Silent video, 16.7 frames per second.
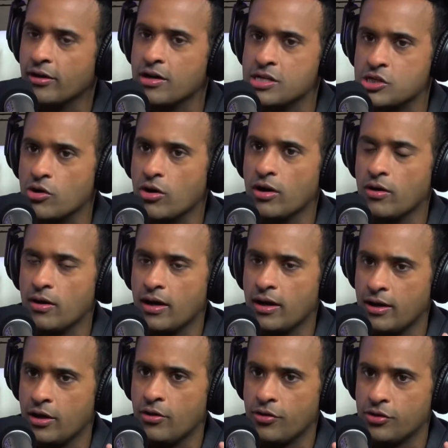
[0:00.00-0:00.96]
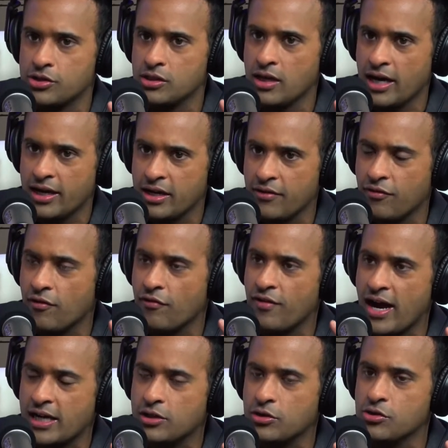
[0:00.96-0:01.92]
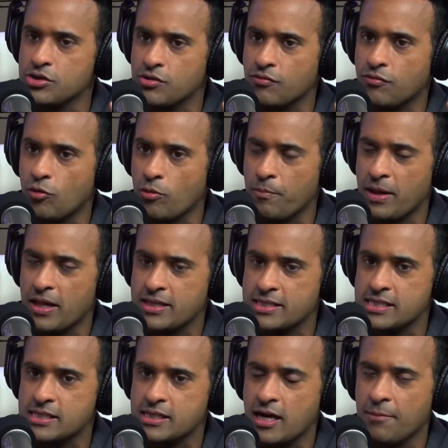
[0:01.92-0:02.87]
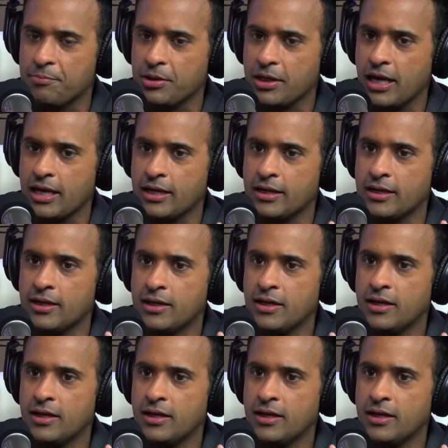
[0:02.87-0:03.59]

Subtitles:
And so, there's a lot of different factors and foreign policy is complicated.